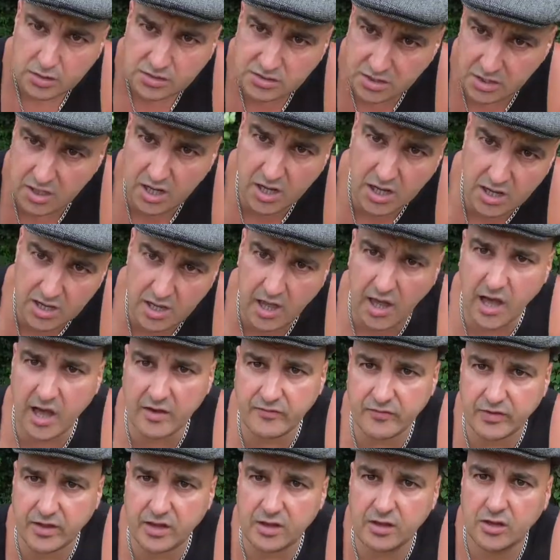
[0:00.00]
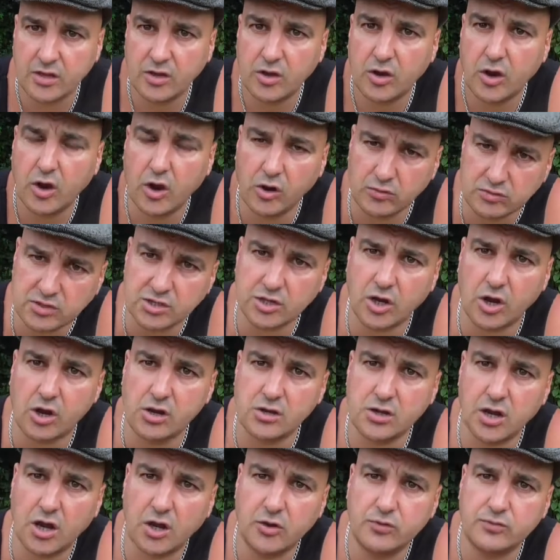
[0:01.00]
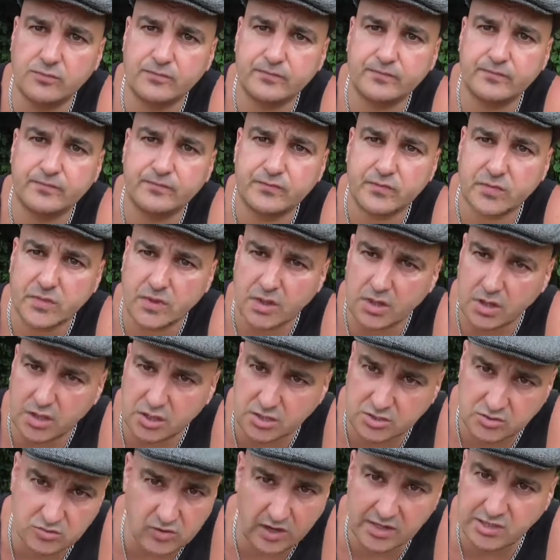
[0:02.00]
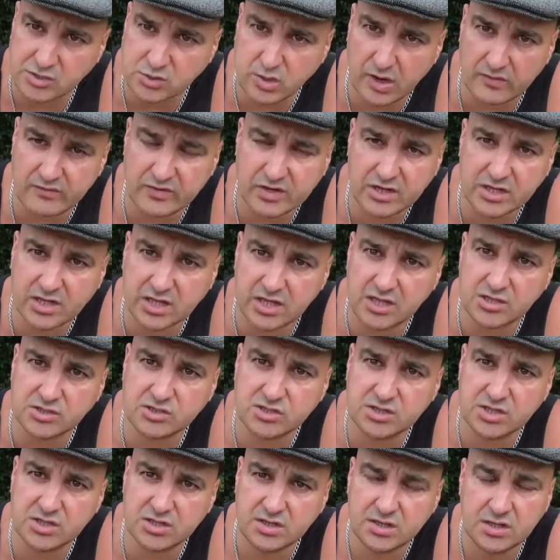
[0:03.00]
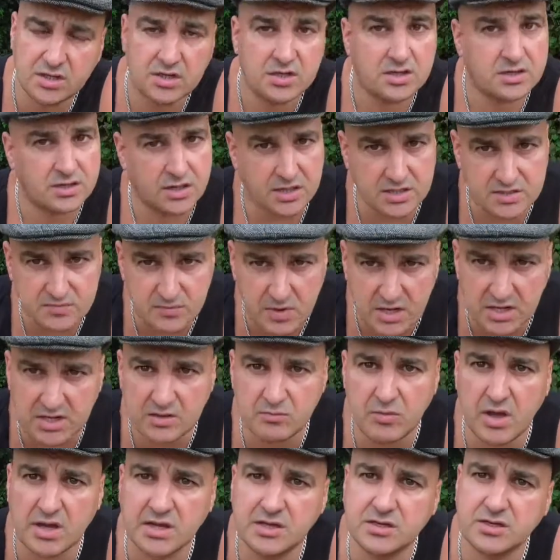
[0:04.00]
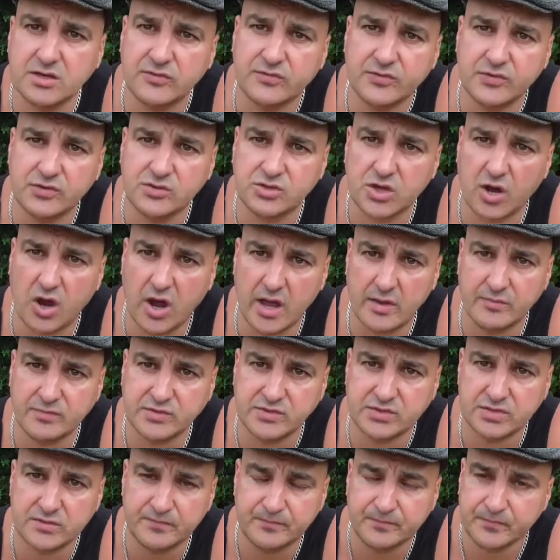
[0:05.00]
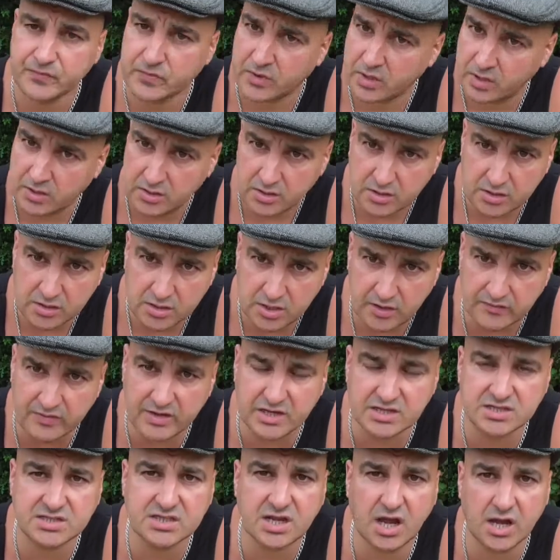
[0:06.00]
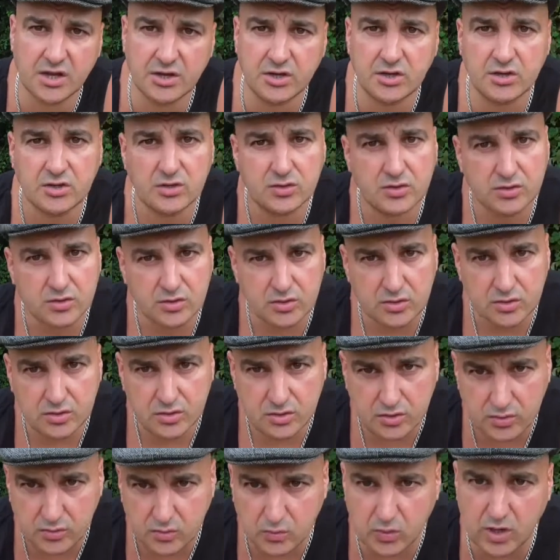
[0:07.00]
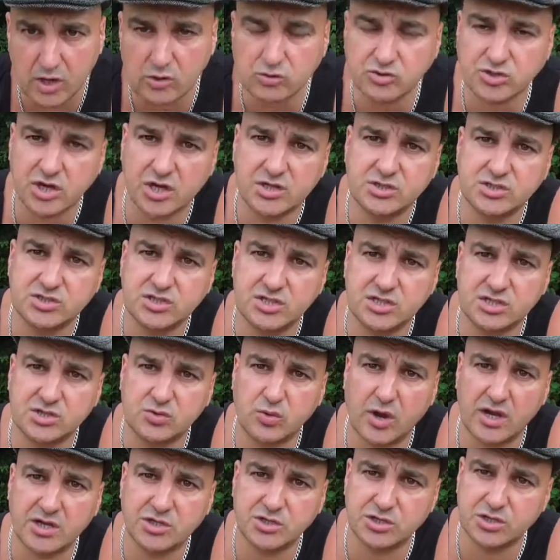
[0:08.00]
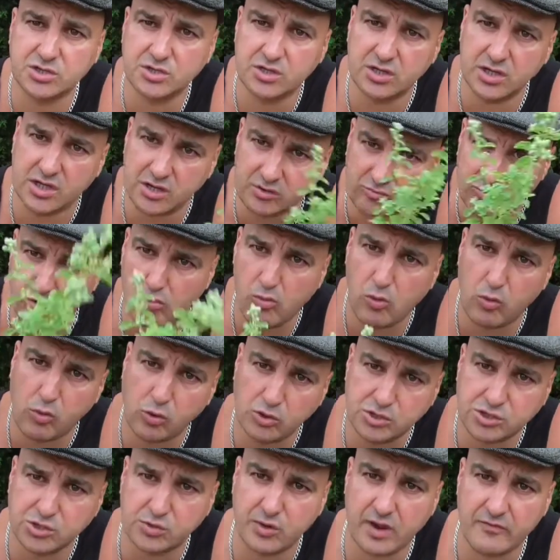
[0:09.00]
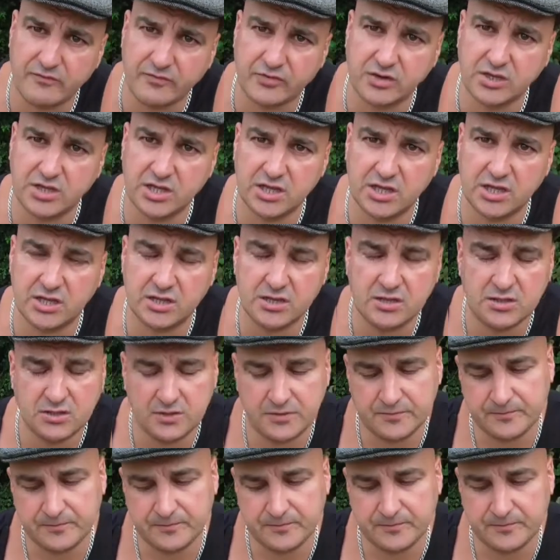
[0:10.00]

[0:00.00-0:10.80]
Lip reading: So there you have it, oregano. It's great to have in the kitchen. There's many, many different types. Give it sun. Well-drained situation, it rewards you every year.